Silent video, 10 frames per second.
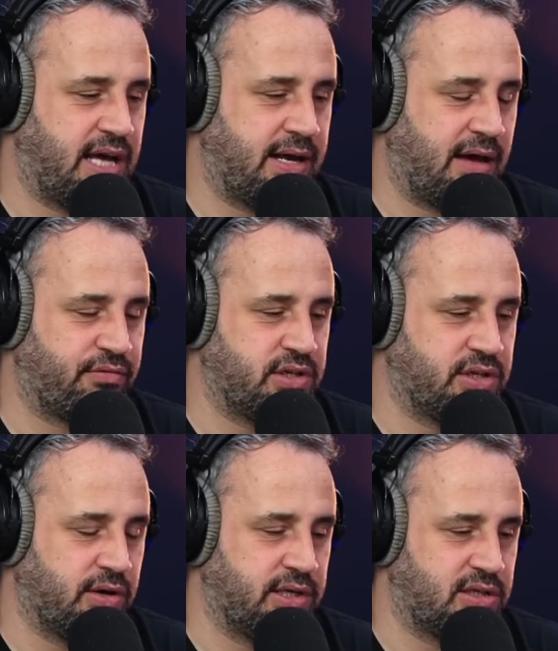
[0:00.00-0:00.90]
10
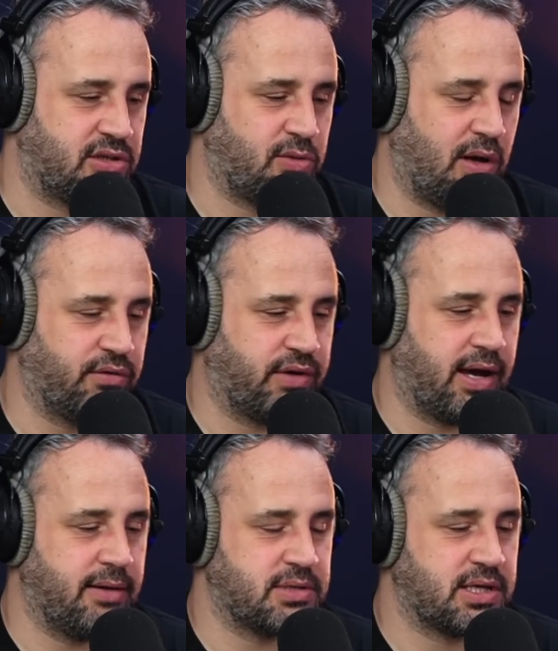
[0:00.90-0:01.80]
average on his 12
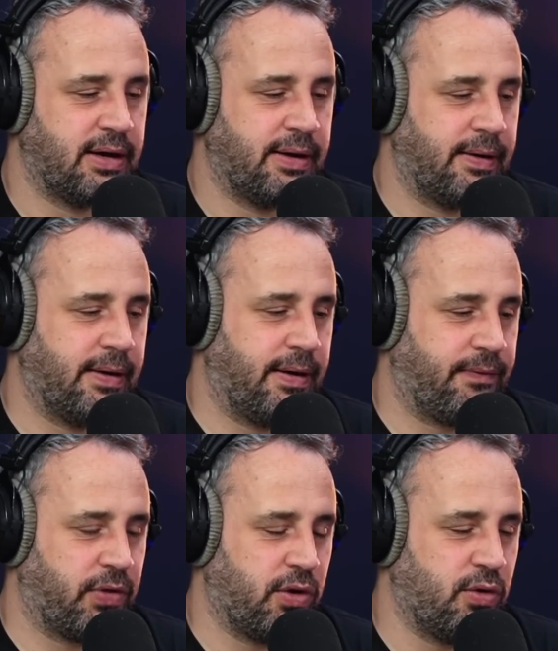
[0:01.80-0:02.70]
games.
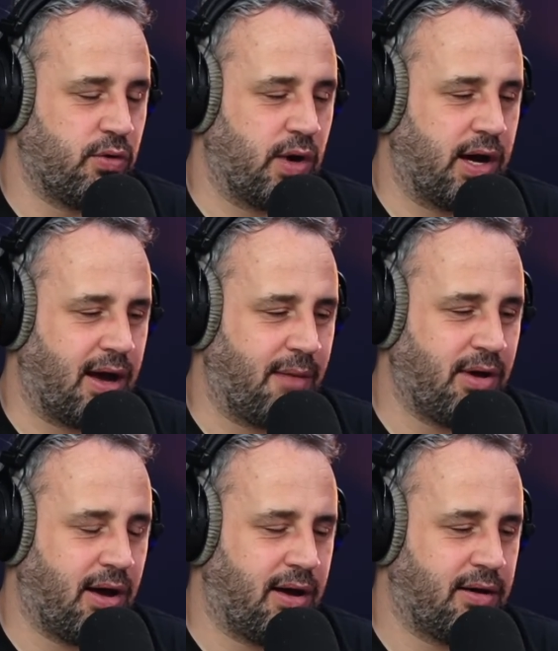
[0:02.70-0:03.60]

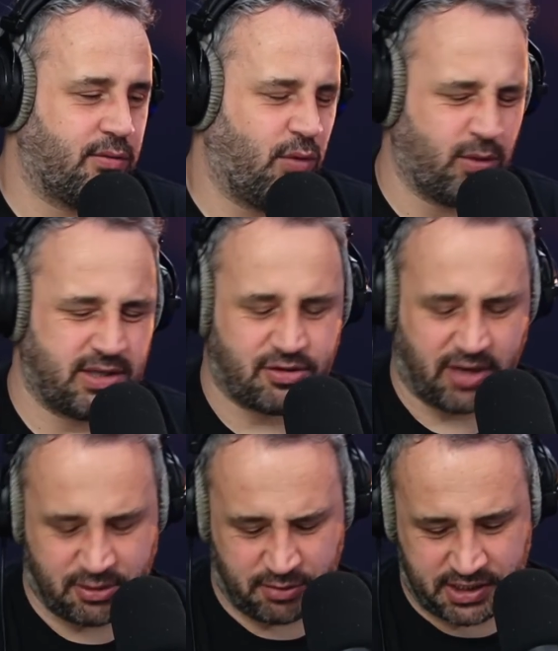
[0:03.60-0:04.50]
What was he
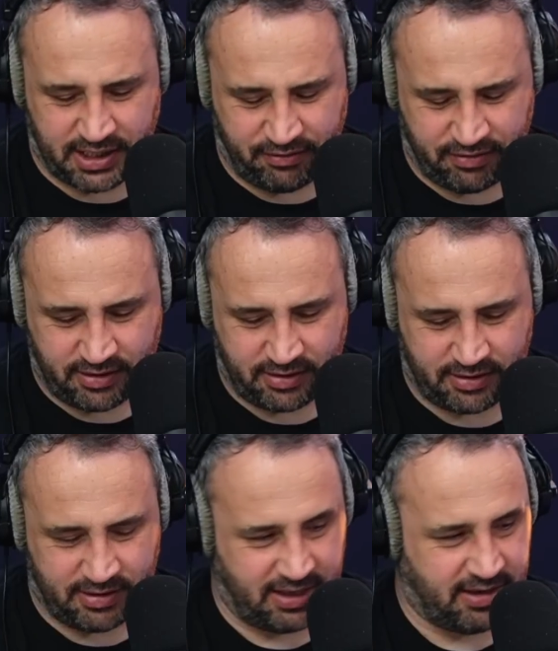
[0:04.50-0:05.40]
trying to achieve? I
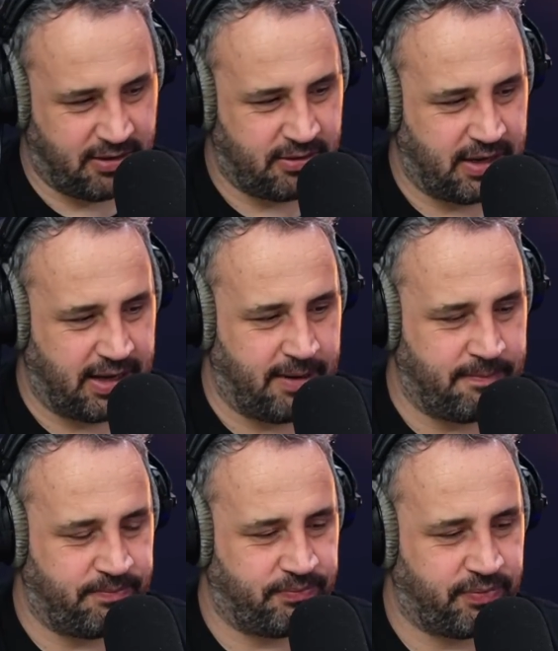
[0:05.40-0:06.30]
don't really know.
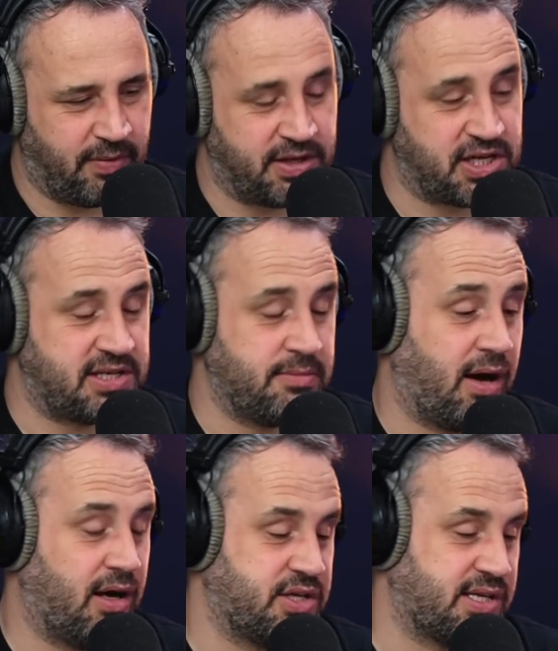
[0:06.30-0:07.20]
Then Jesse
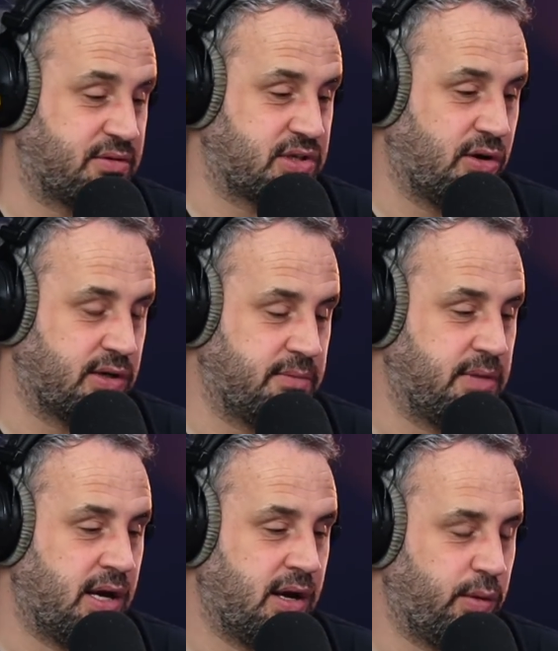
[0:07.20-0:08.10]
Marsh has outscored
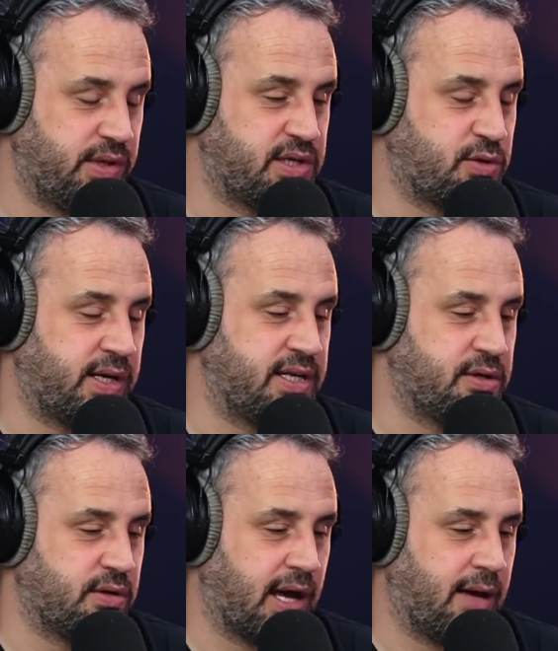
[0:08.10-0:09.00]
him with his
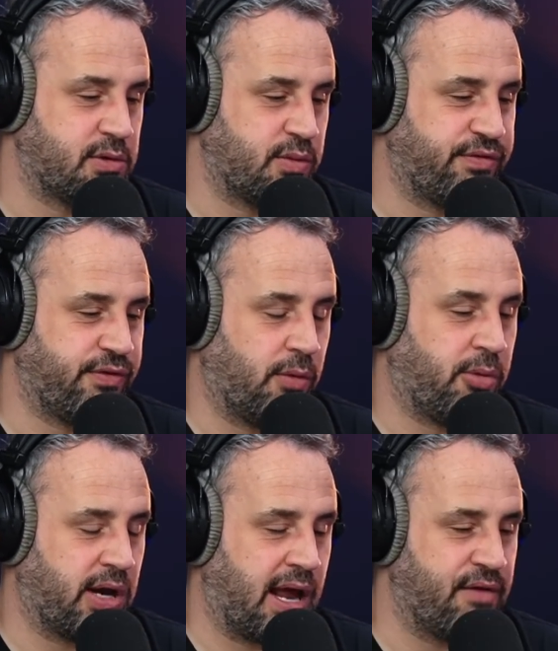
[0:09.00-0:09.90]
22 games with
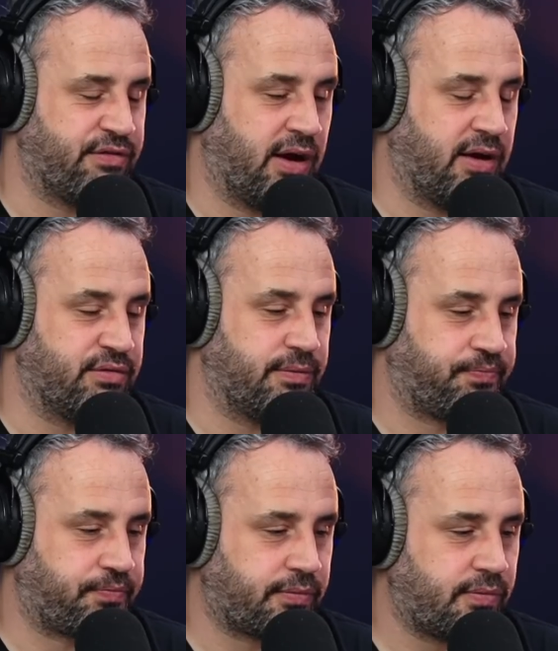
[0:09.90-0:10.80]
4.85
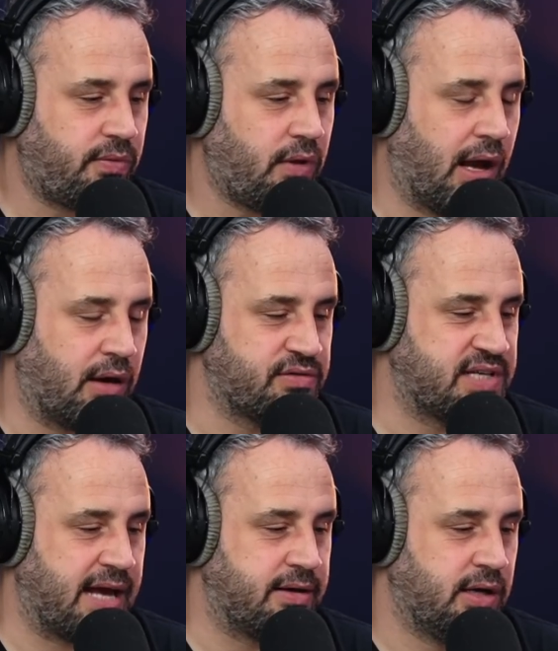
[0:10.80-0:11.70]
out of
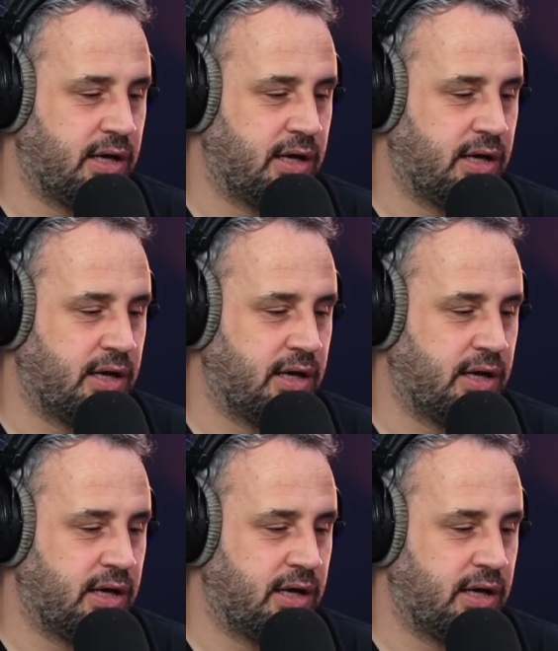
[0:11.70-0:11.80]
10.